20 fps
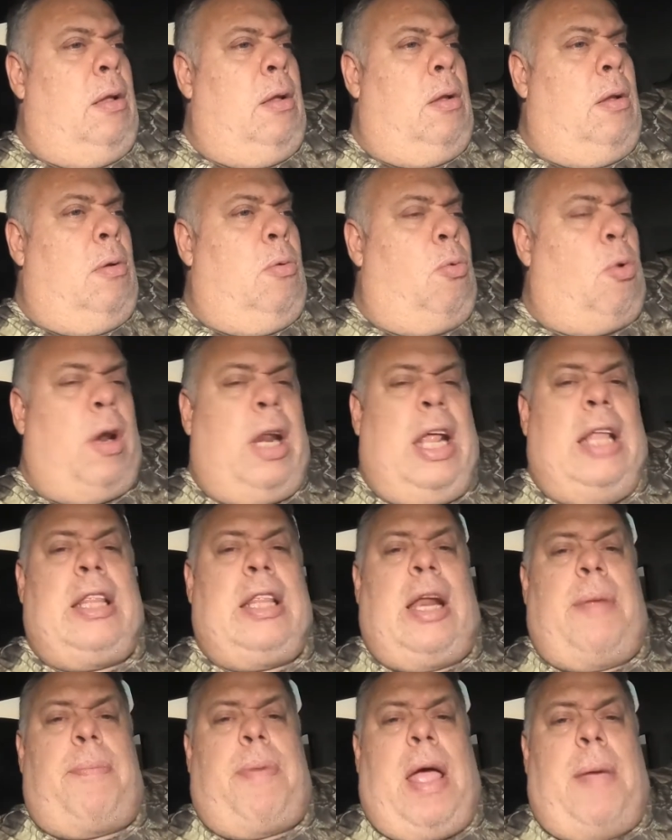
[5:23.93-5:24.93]
What
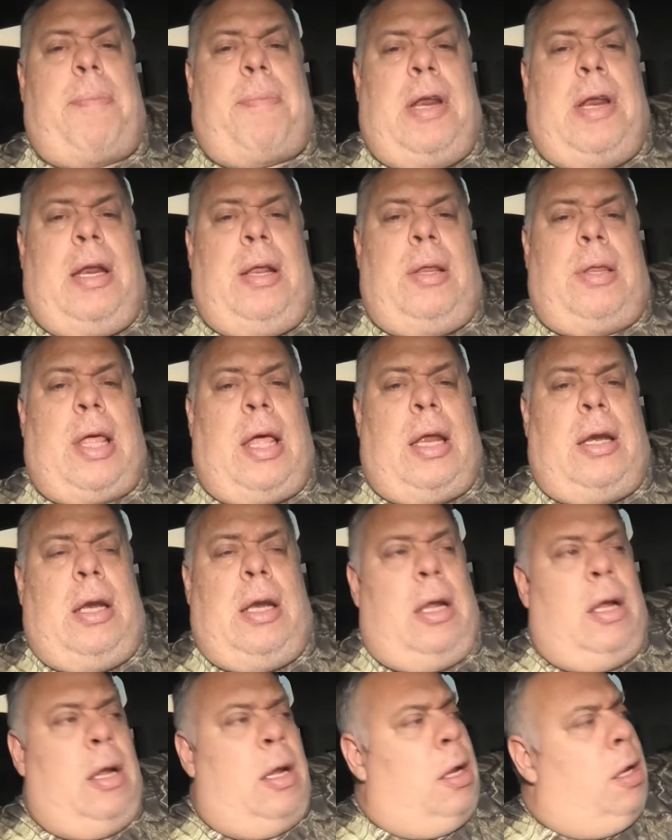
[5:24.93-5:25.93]
ended up happening is that
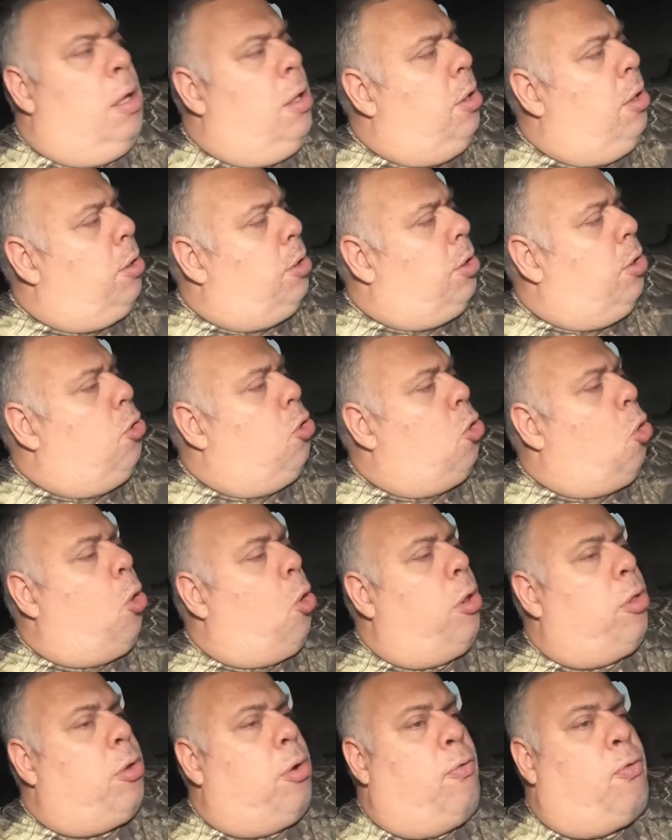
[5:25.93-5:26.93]
there's a
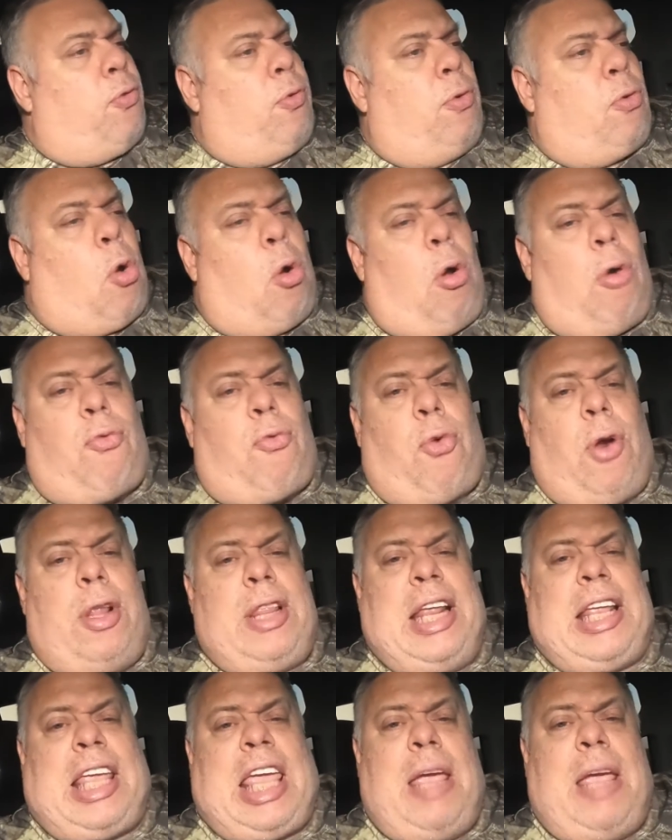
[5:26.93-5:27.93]
northern cold front
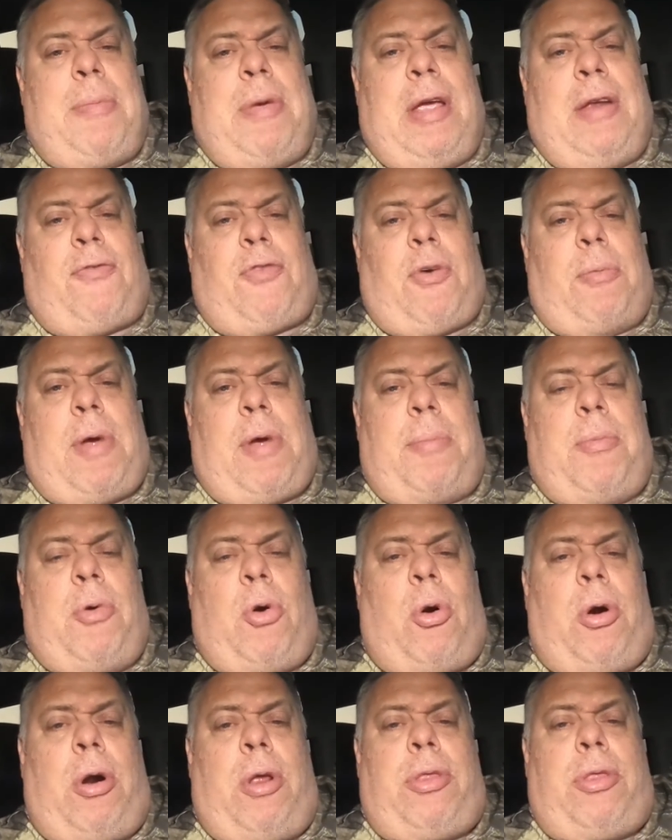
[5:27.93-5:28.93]
that came in from up
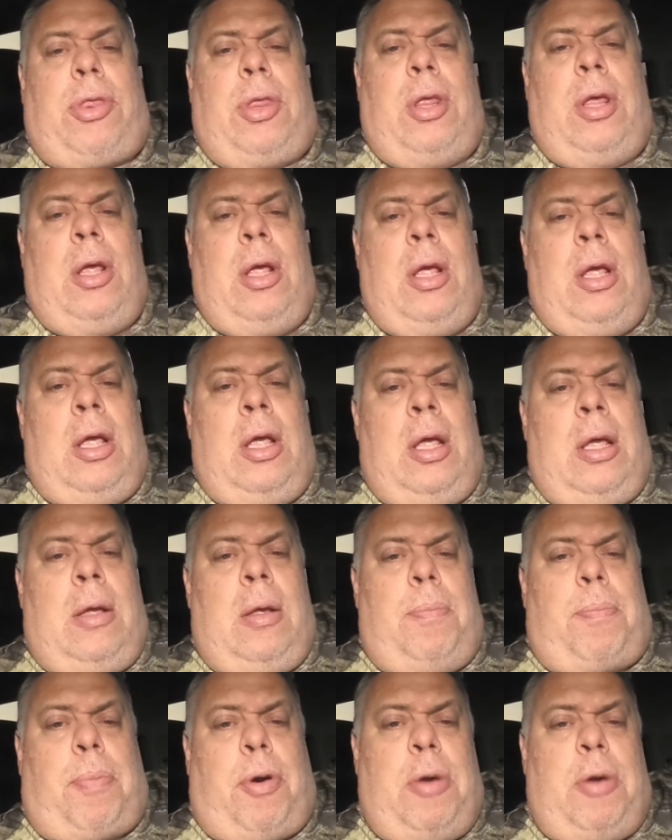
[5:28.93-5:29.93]
north,
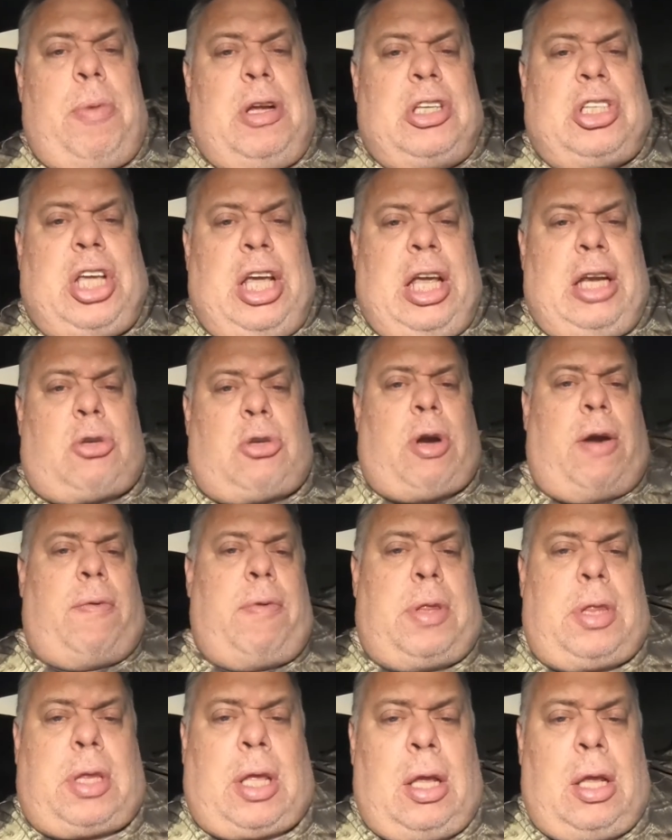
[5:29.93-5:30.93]
pretty much hit
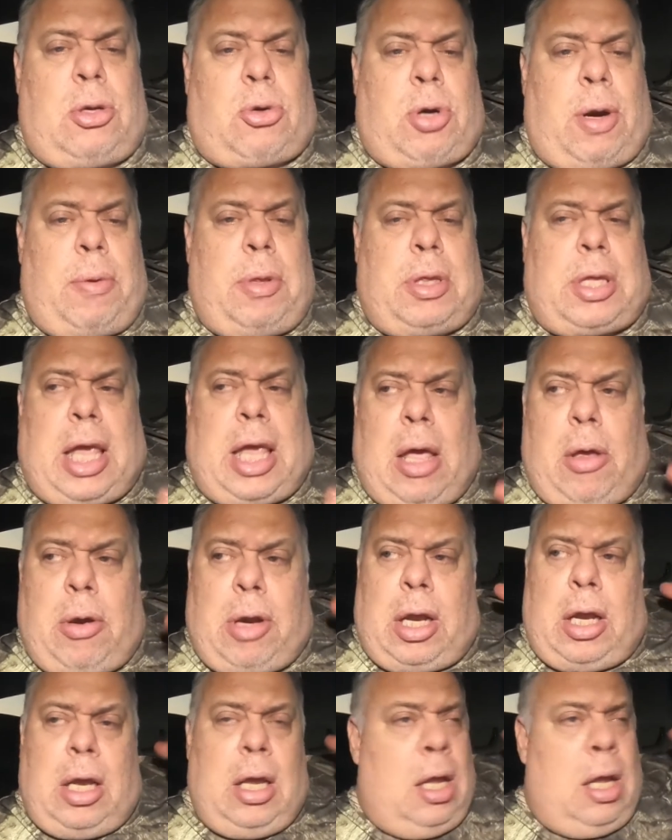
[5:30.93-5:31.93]
Travis
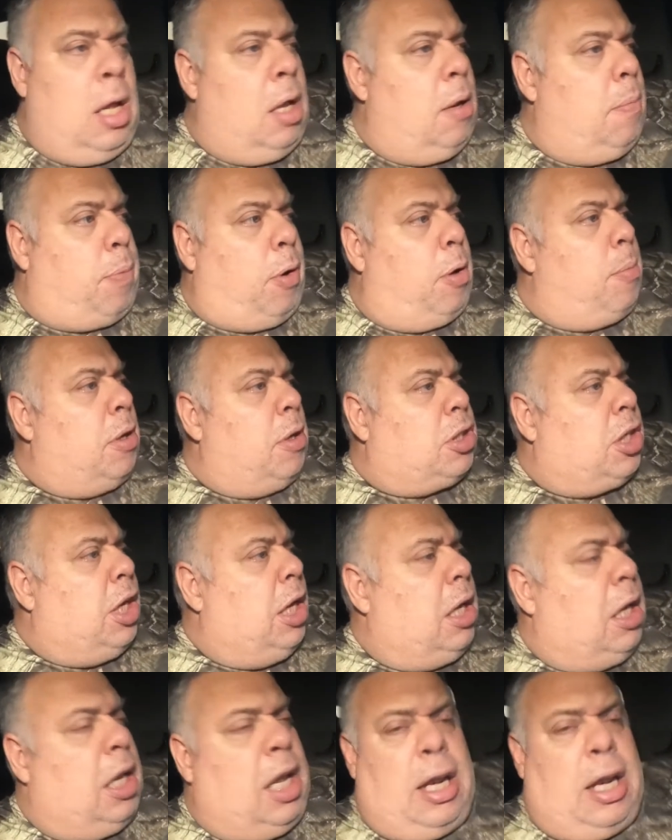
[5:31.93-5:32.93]
County, pretty much
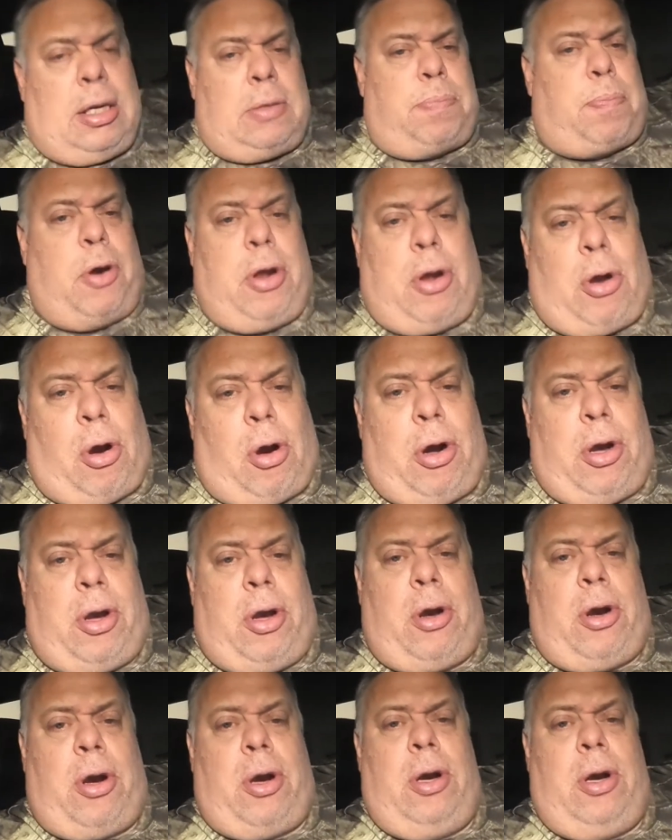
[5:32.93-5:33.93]
hit us pretty hard
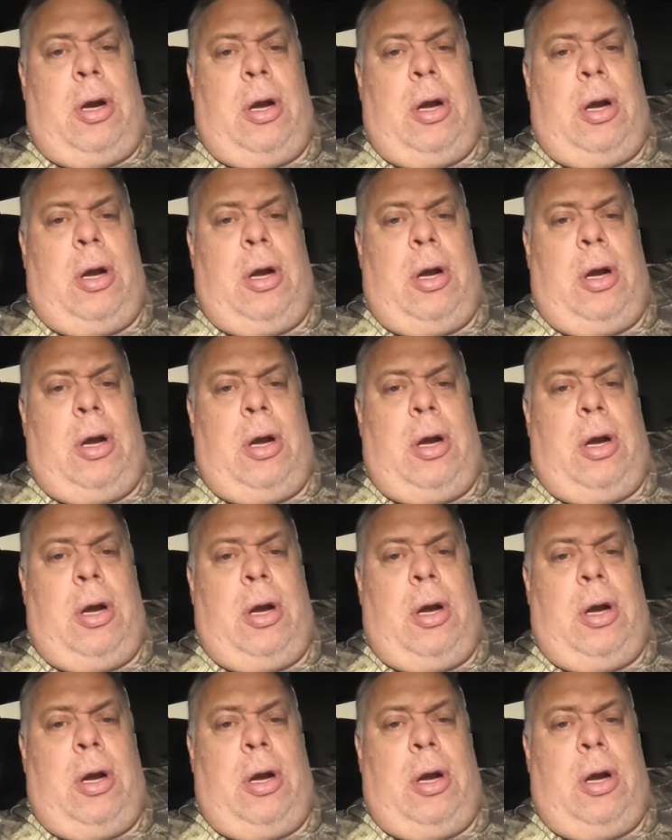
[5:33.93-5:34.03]
here.